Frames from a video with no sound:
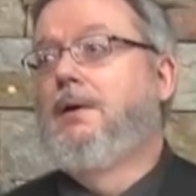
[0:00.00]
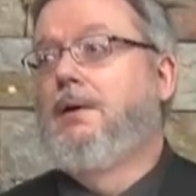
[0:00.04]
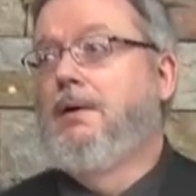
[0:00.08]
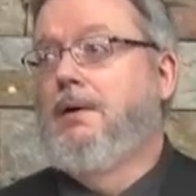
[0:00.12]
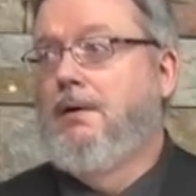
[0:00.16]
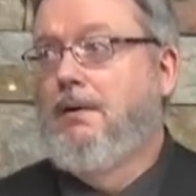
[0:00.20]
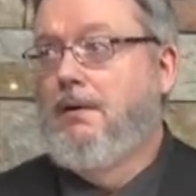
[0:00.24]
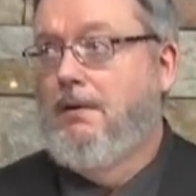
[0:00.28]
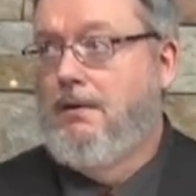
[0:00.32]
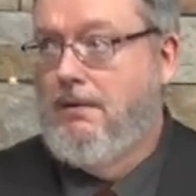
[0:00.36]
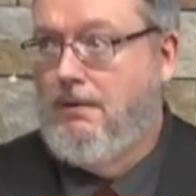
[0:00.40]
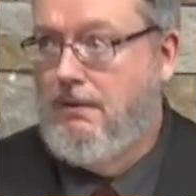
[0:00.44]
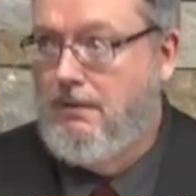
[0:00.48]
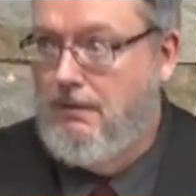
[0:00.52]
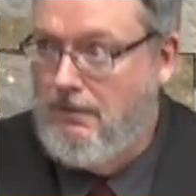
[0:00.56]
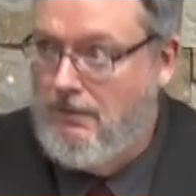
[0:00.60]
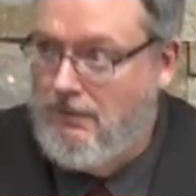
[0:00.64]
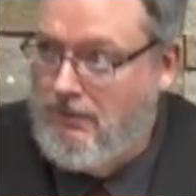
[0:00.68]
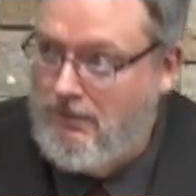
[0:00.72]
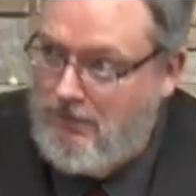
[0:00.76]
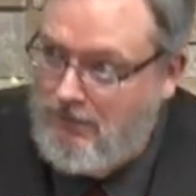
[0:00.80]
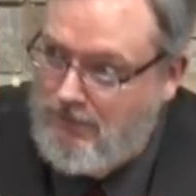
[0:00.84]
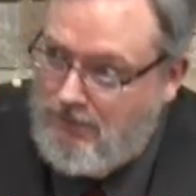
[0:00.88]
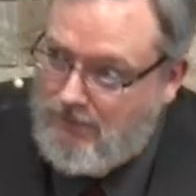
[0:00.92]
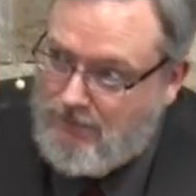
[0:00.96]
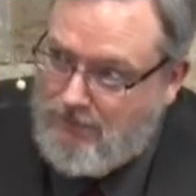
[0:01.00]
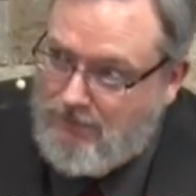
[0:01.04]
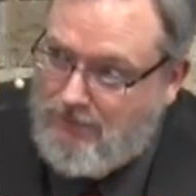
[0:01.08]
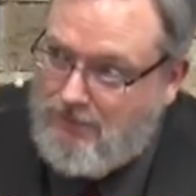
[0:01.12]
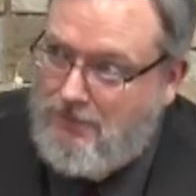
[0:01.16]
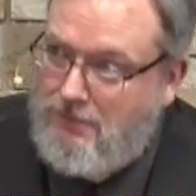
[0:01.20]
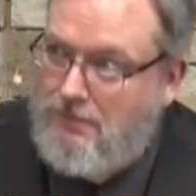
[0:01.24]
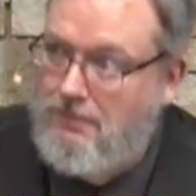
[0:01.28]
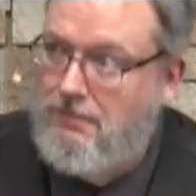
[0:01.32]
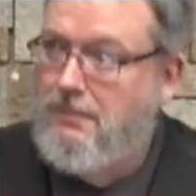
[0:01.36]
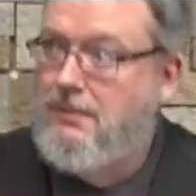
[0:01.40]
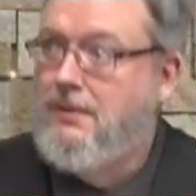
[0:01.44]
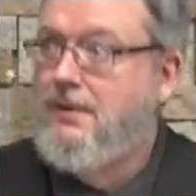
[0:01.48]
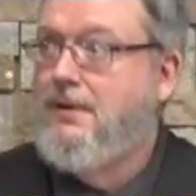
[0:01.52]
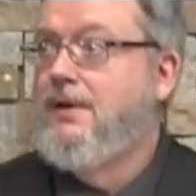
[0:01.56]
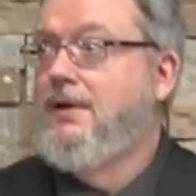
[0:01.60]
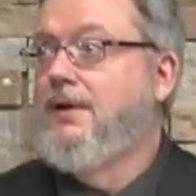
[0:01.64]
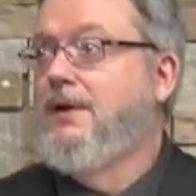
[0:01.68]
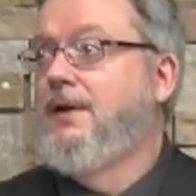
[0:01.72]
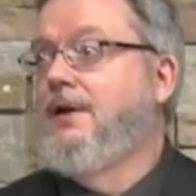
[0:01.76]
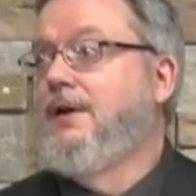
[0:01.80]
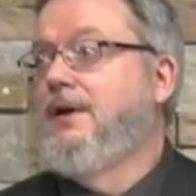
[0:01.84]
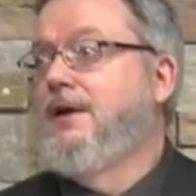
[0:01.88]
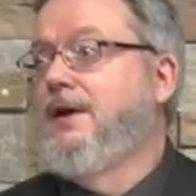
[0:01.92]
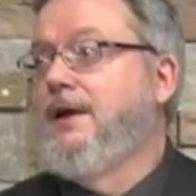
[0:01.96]
Om.
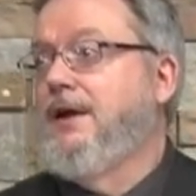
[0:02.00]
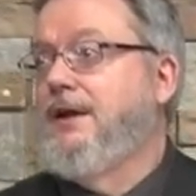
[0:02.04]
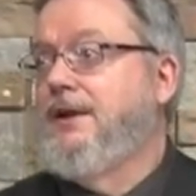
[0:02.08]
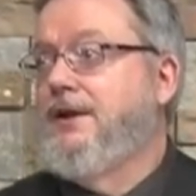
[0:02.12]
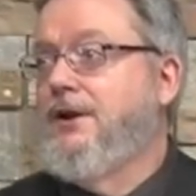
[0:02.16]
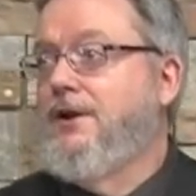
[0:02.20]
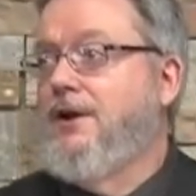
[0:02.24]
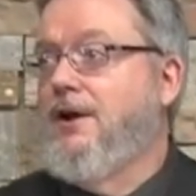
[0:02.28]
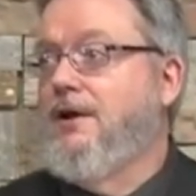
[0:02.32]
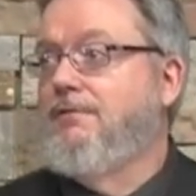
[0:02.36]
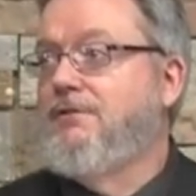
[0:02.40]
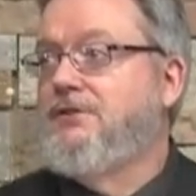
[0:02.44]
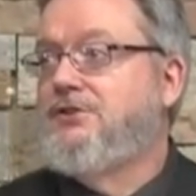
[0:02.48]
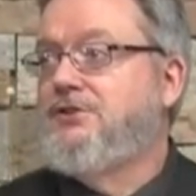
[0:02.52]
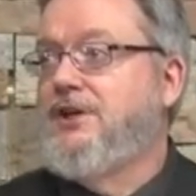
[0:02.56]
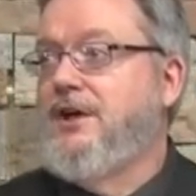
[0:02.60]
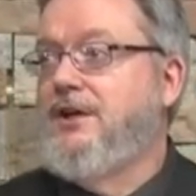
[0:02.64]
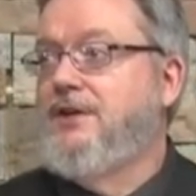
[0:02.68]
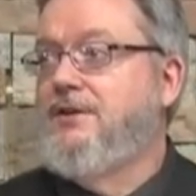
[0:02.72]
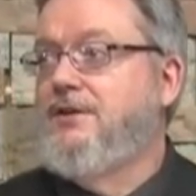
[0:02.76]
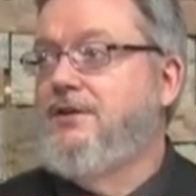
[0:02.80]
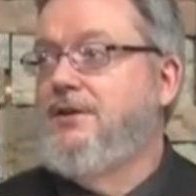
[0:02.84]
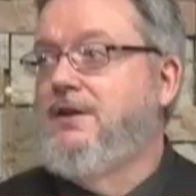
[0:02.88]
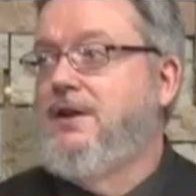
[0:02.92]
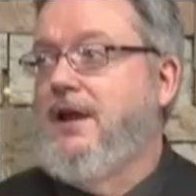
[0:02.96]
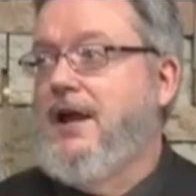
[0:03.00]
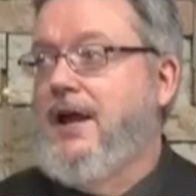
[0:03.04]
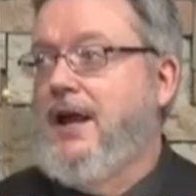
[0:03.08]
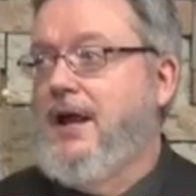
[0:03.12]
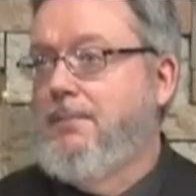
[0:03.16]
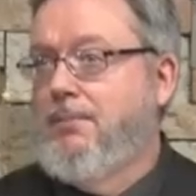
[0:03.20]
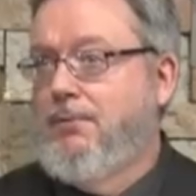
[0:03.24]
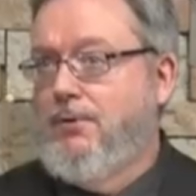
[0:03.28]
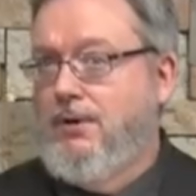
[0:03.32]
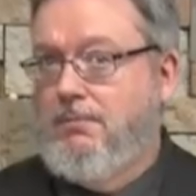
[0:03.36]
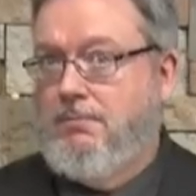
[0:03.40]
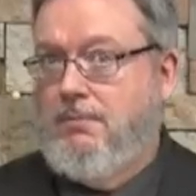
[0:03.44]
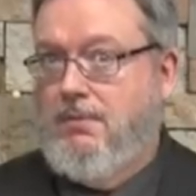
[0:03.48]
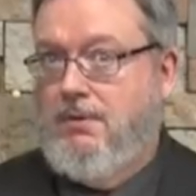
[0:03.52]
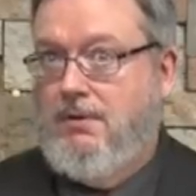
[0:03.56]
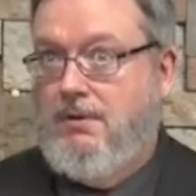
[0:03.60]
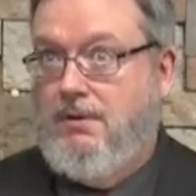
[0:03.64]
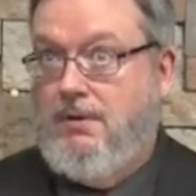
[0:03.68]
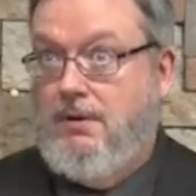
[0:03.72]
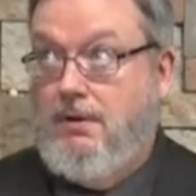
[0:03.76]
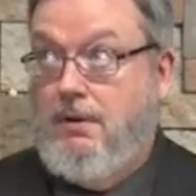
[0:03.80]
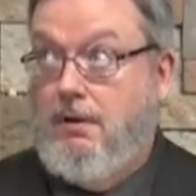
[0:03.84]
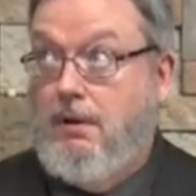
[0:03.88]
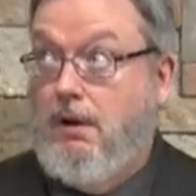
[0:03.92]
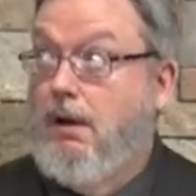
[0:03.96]
And then all of a sudden, Abram,
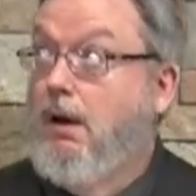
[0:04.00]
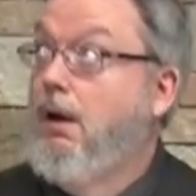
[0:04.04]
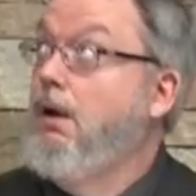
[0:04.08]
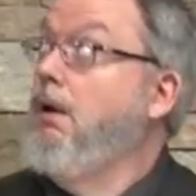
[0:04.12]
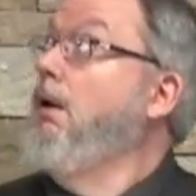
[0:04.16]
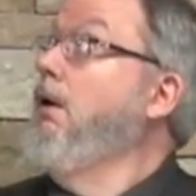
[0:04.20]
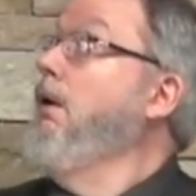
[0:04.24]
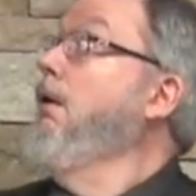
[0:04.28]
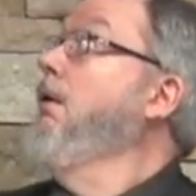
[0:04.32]
huh?